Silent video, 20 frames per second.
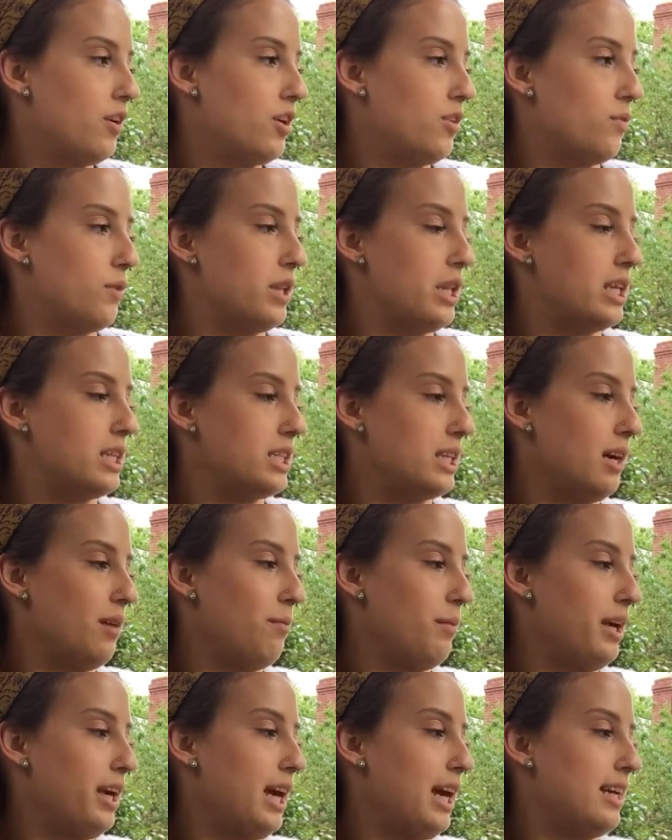When the sun
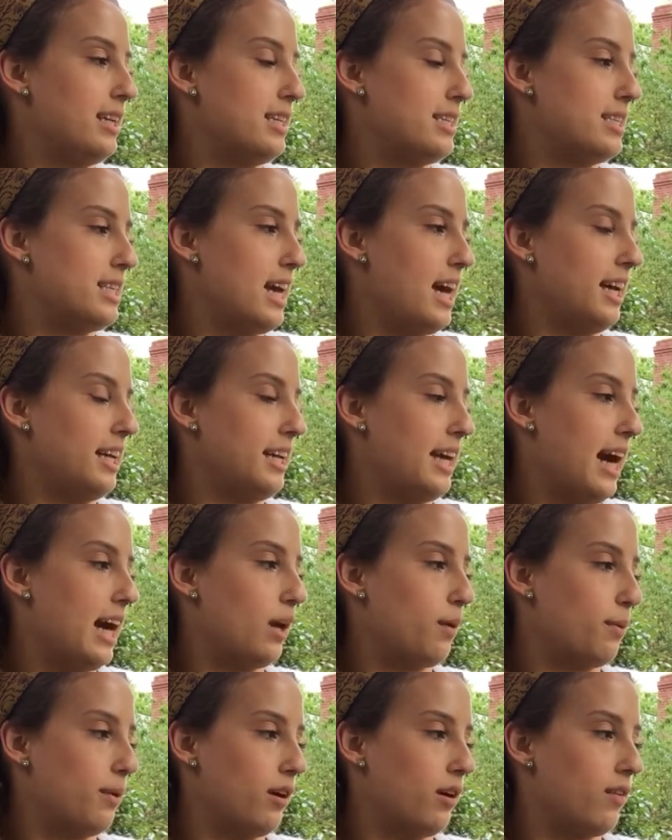began to set,
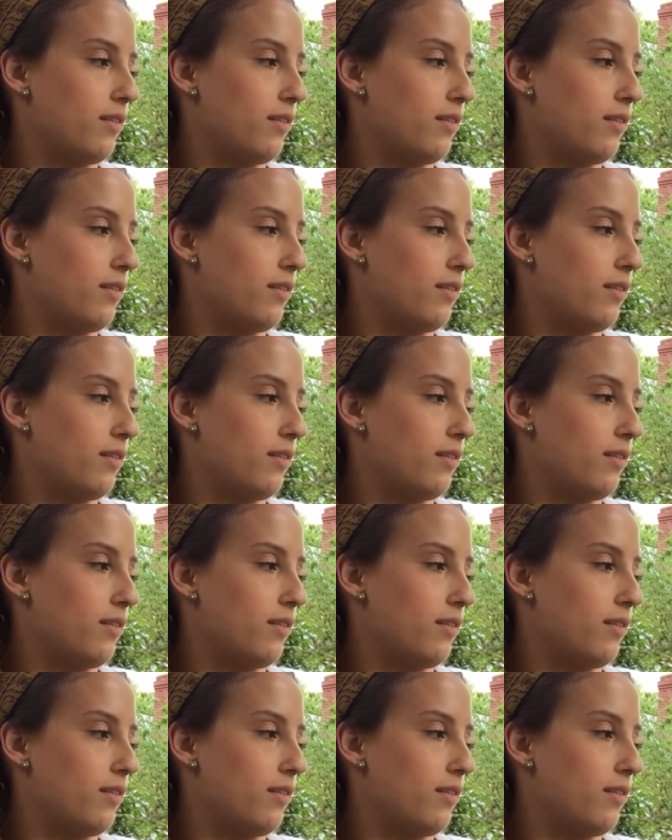Caterpillar